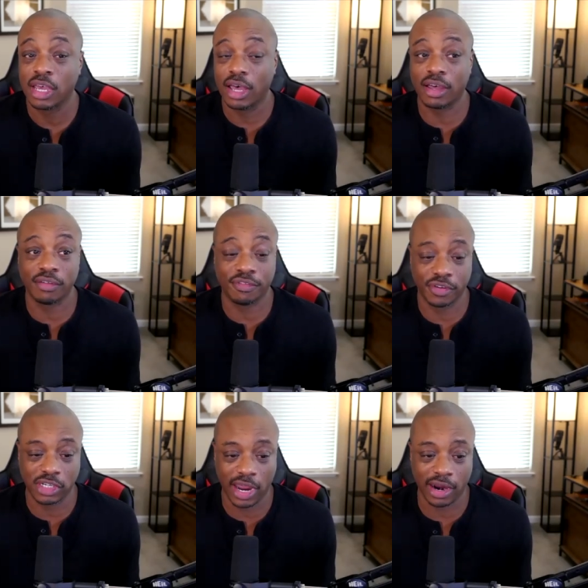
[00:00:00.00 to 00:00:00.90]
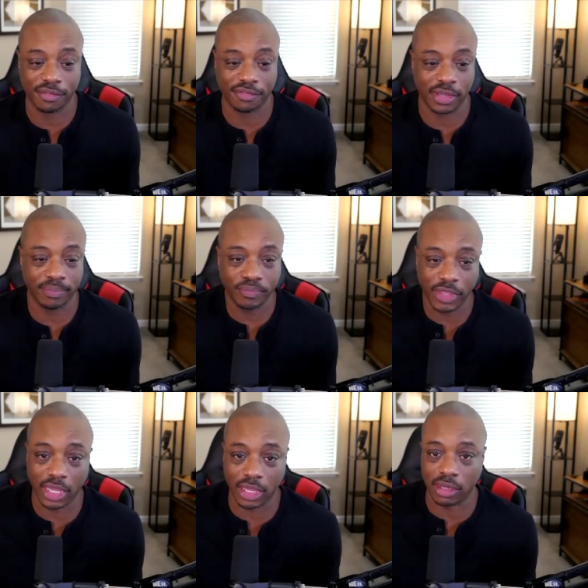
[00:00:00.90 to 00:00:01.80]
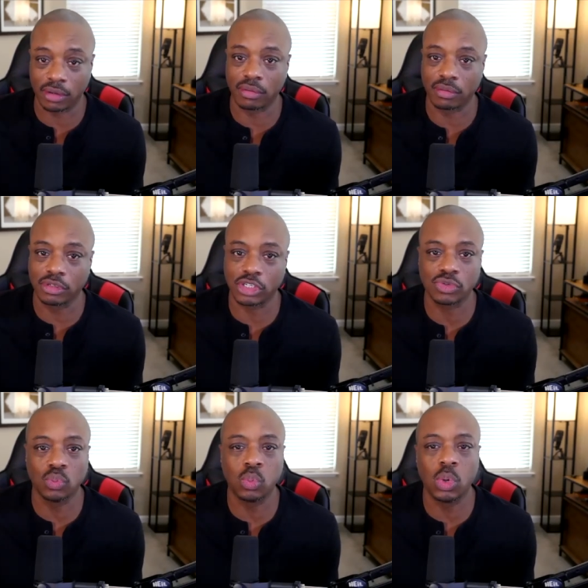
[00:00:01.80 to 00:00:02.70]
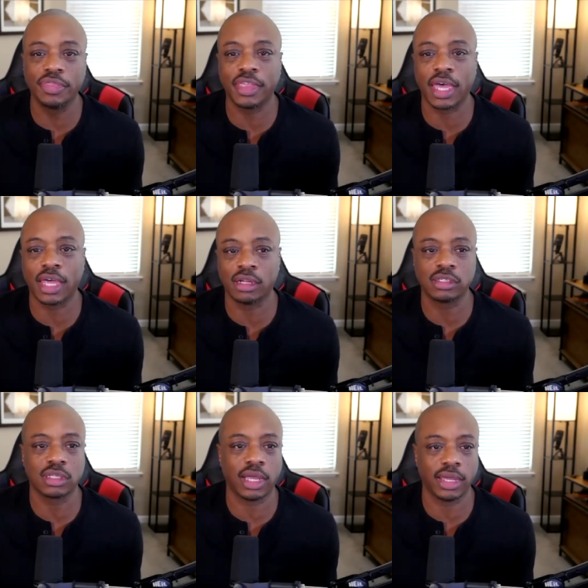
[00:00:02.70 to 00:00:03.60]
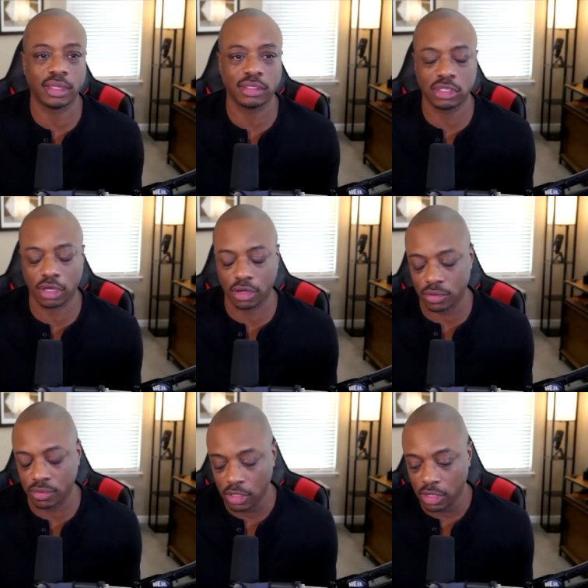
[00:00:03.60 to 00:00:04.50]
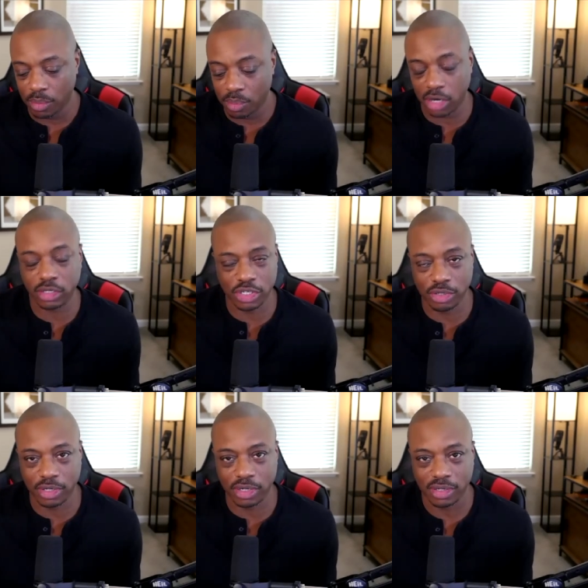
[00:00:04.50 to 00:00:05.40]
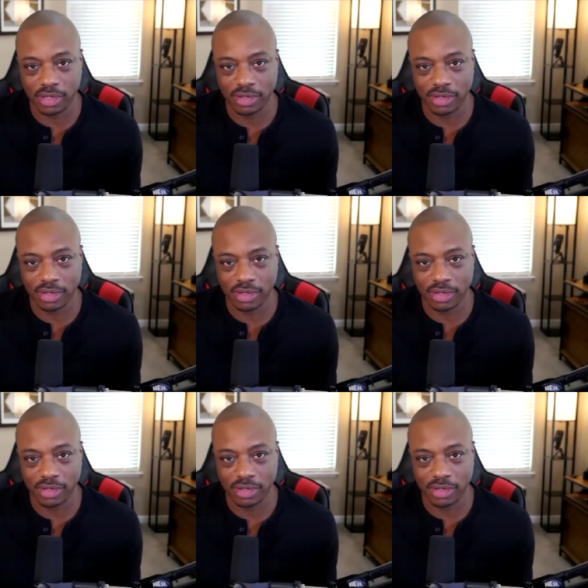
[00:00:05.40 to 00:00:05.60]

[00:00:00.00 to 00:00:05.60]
of photography and just what that looks like so marc silber